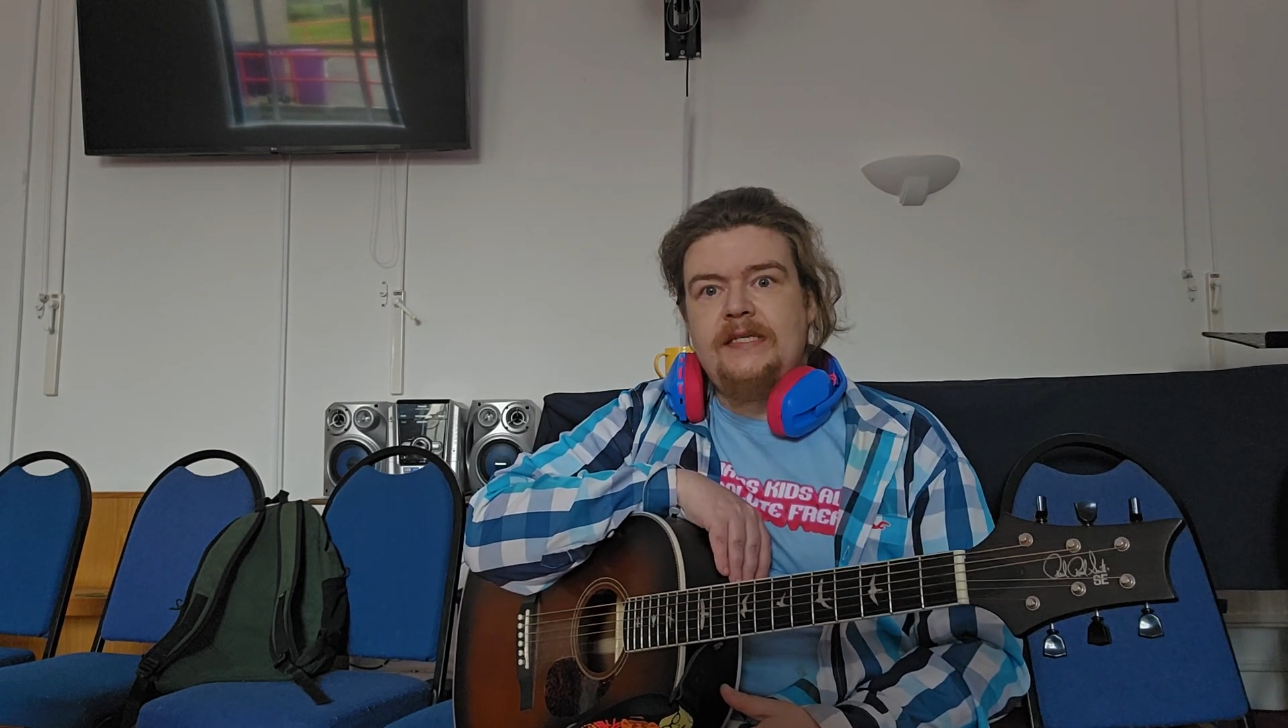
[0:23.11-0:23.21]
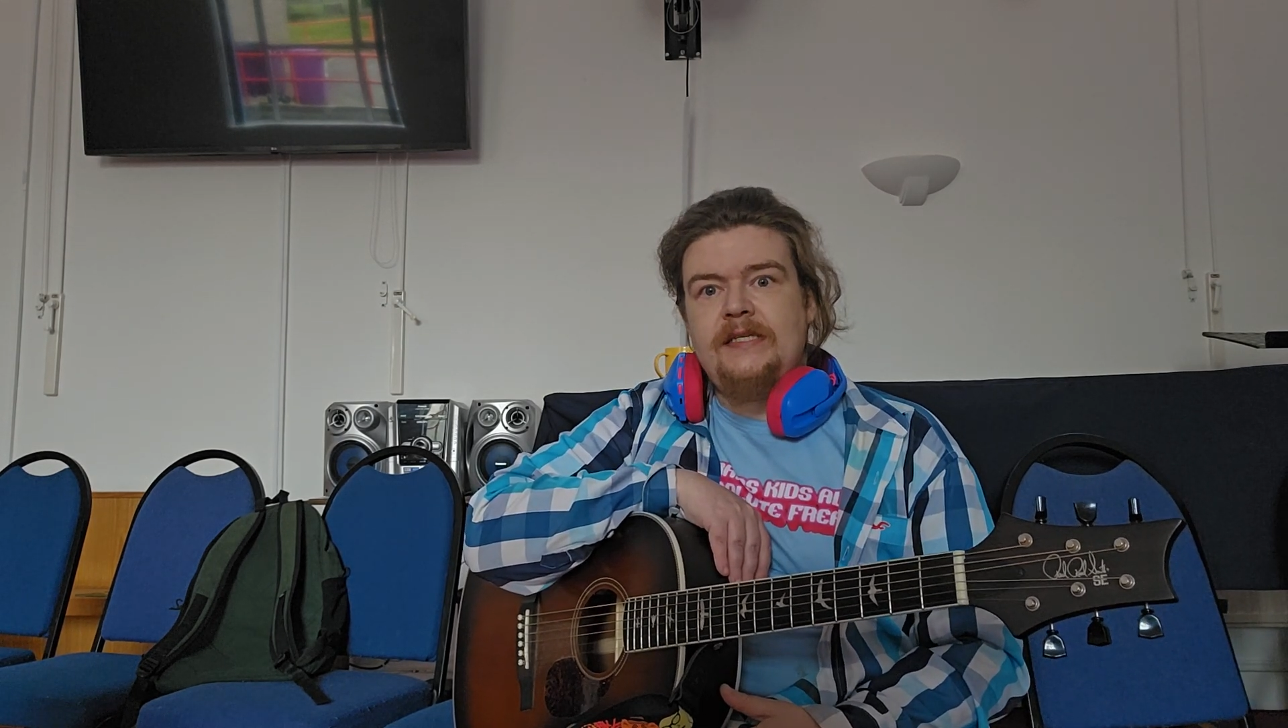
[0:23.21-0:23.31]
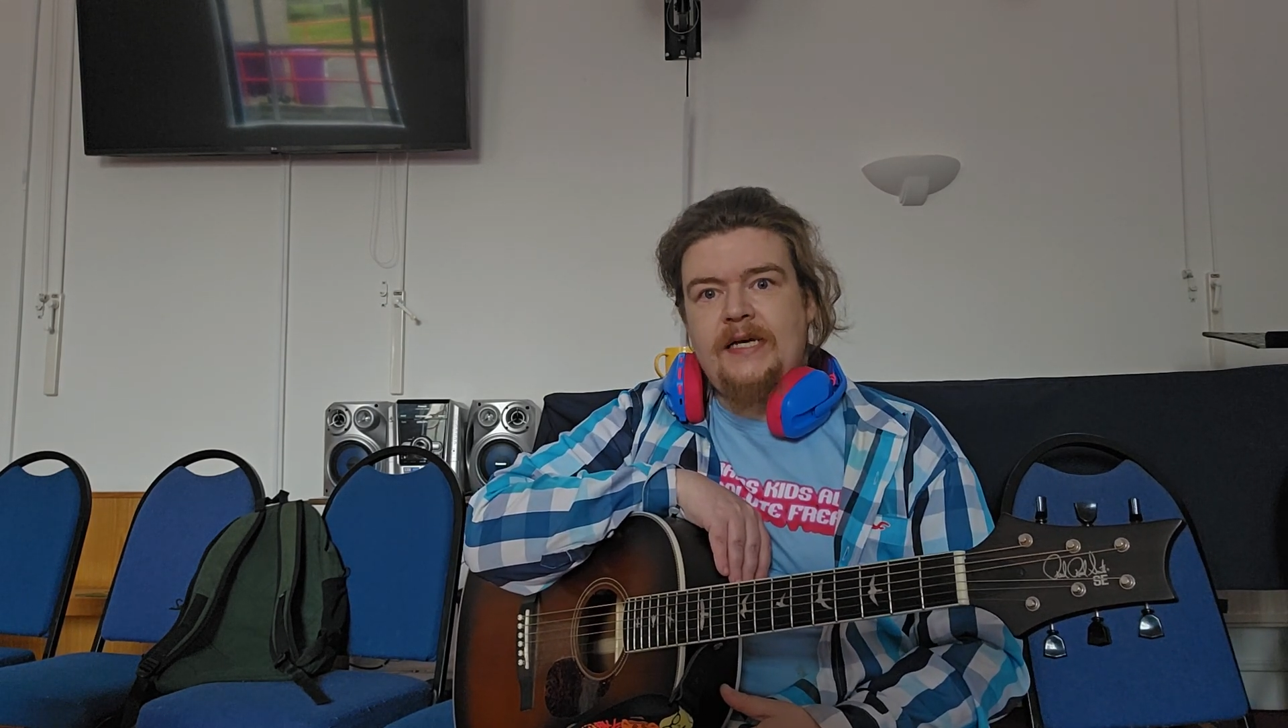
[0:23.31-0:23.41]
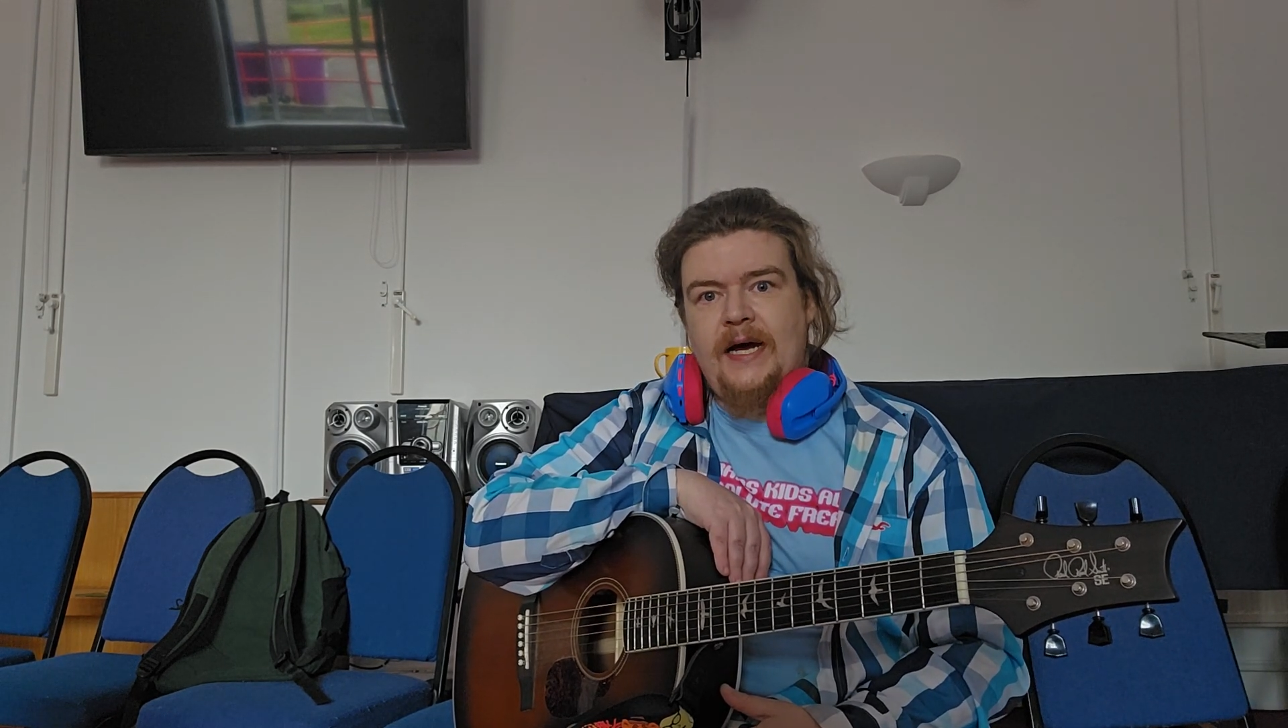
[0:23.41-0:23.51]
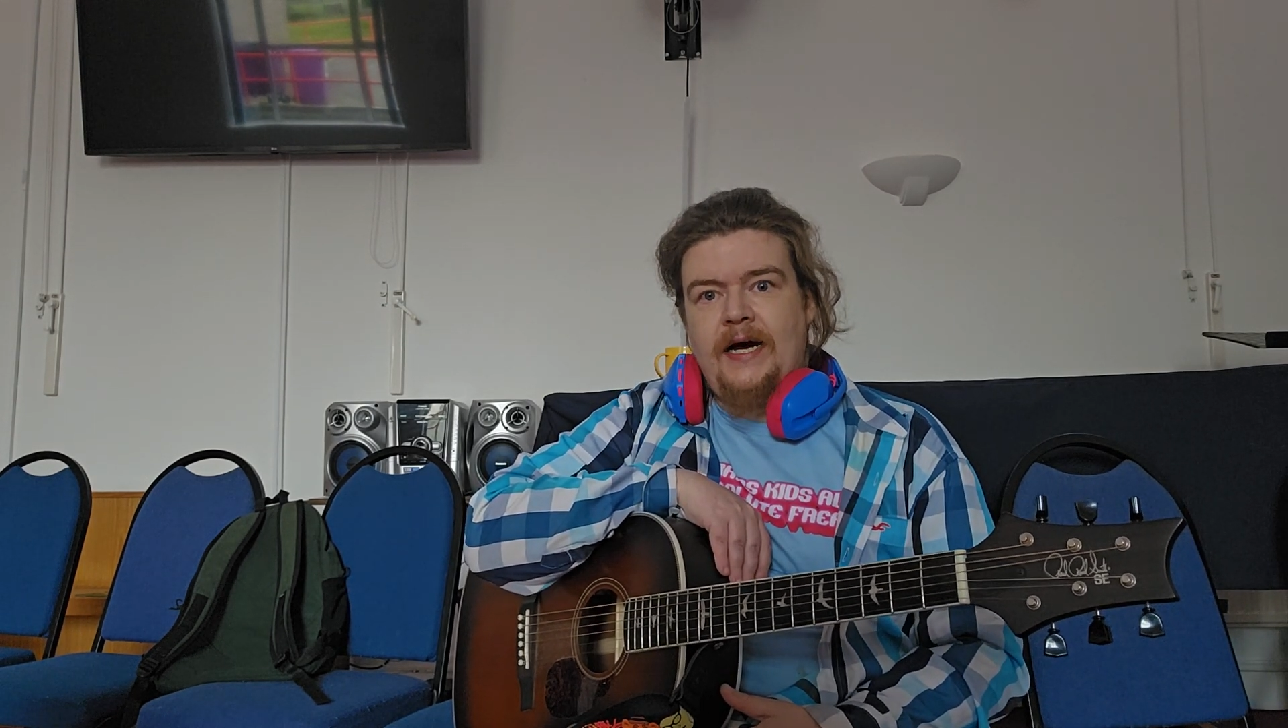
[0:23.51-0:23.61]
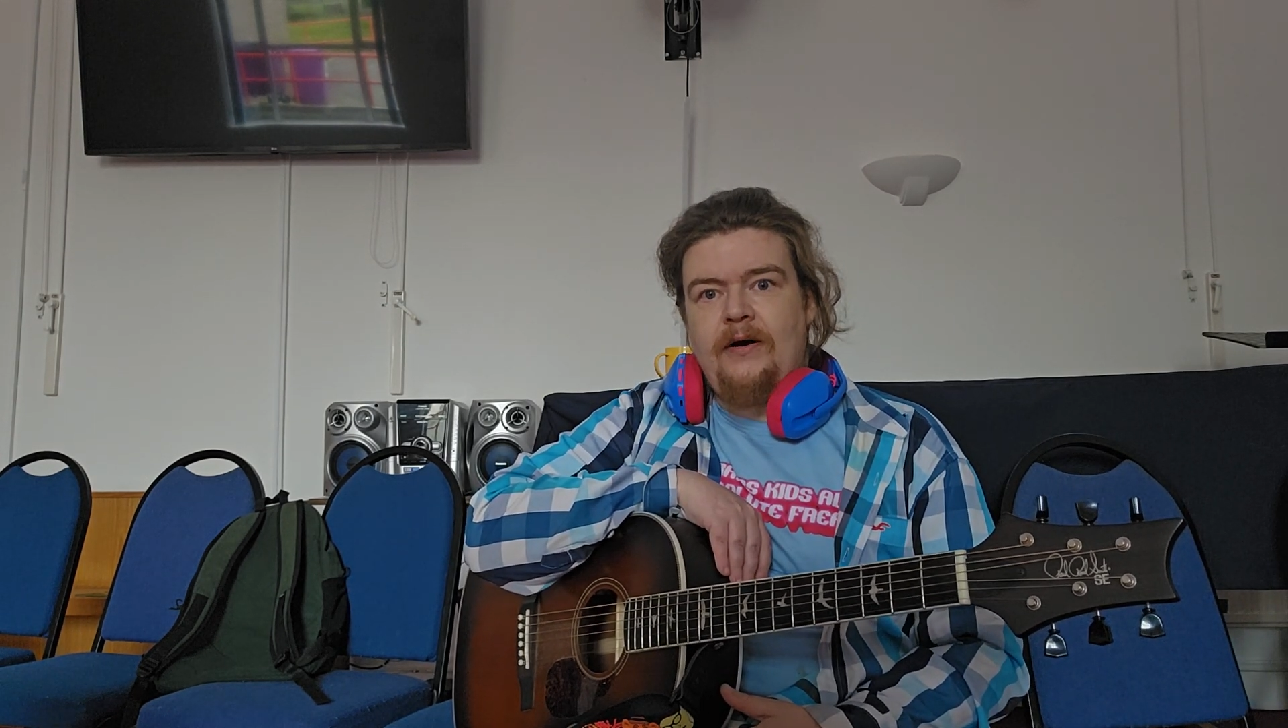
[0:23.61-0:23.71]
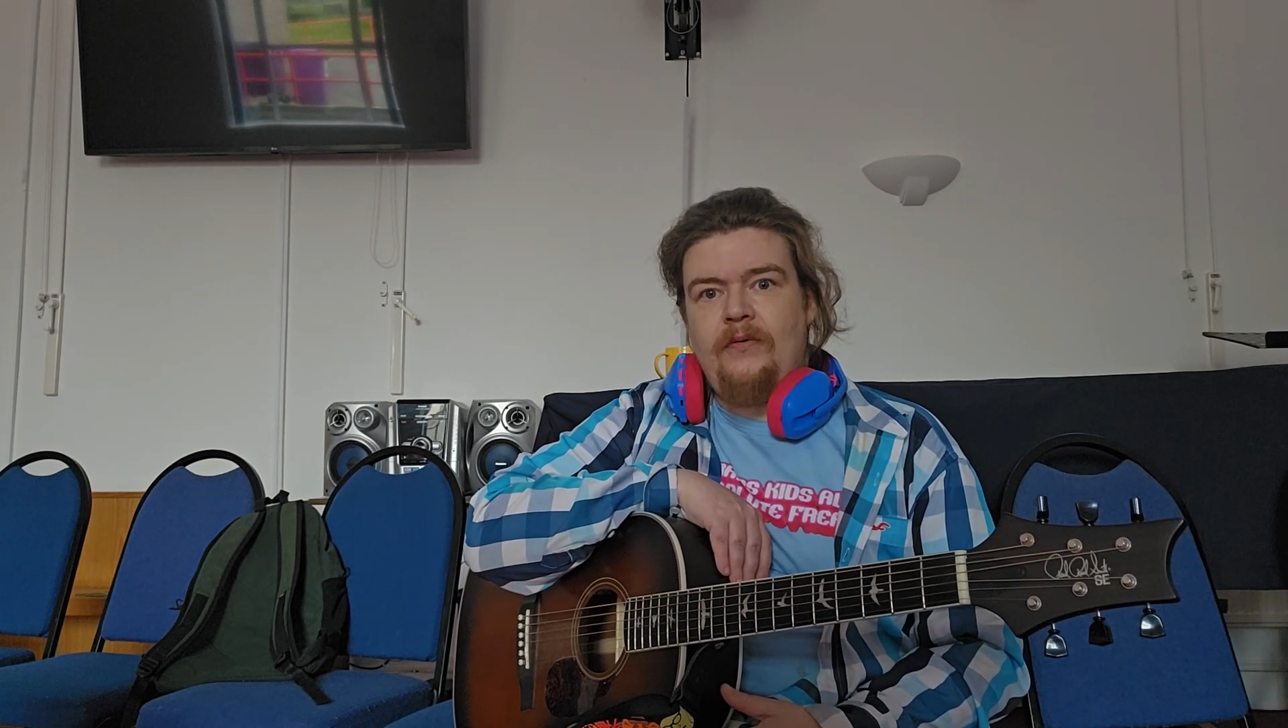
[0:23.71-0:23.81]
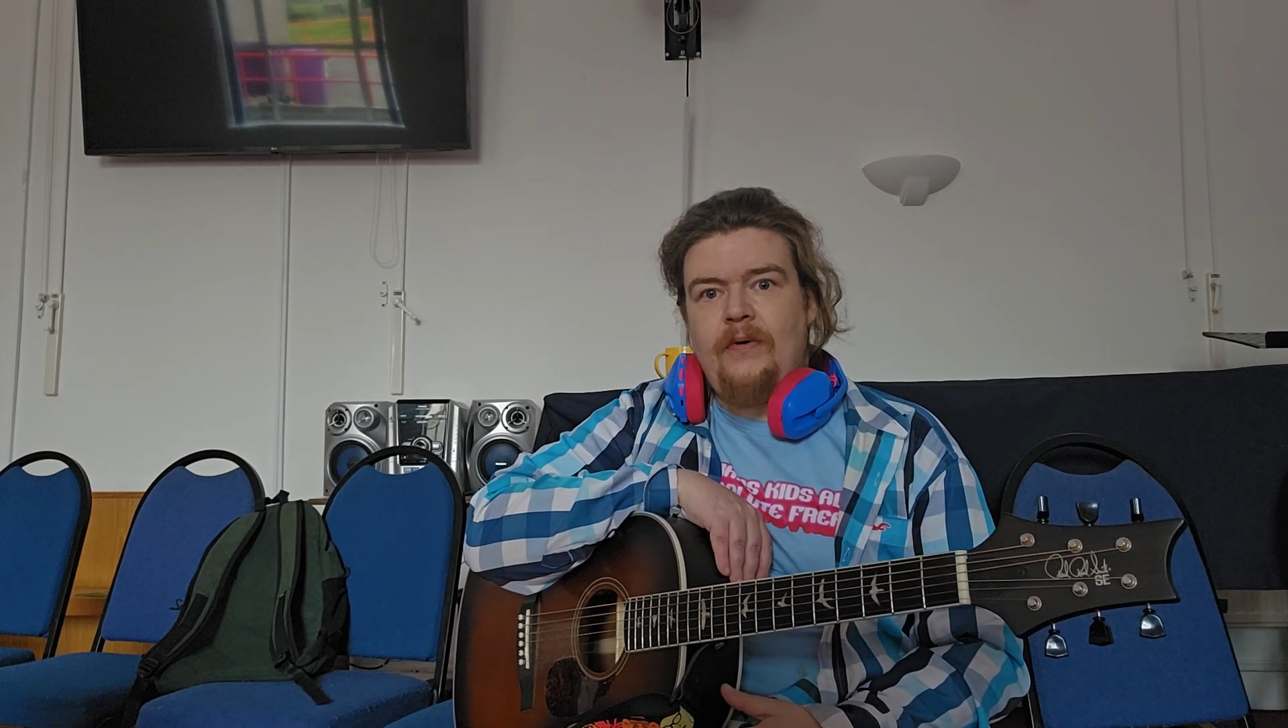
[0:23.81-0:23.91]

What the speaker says: is how